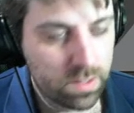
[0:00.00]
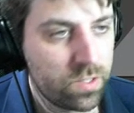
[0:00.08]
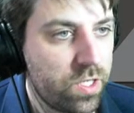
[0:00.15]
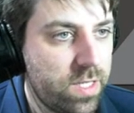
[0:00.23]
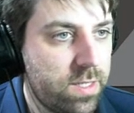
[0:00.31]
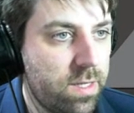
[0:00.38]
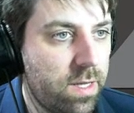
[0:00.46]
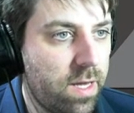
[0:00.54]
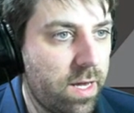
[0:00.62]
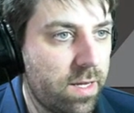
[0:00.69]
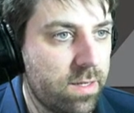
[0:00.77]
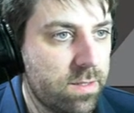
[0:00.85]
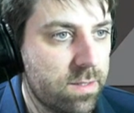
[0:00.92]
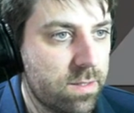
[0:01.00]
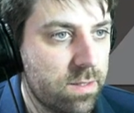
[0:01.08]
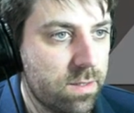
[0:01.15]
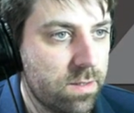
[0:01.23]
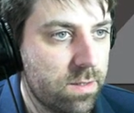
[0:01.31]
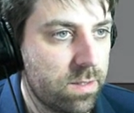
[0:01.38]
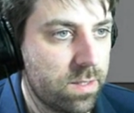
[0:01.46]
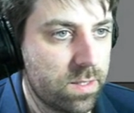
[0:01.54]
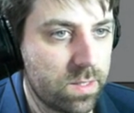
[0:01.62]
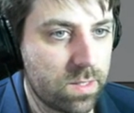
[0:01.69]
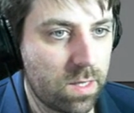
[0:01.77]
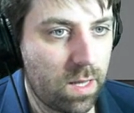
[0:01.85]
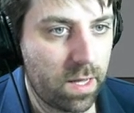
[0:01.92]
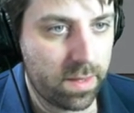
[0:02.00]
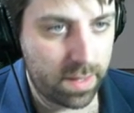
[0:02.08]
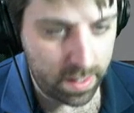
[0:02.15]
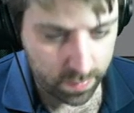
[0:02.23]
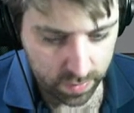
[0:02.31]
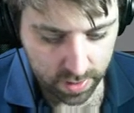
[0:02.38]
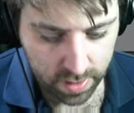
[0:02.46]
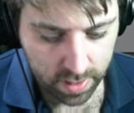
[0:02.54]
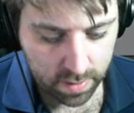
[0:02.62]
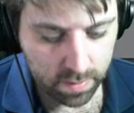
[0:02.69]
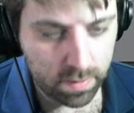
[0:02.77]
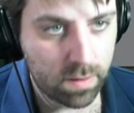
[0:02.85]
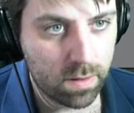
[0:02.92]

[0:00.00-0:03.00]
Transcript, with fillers: G to the X. Just line that up in there.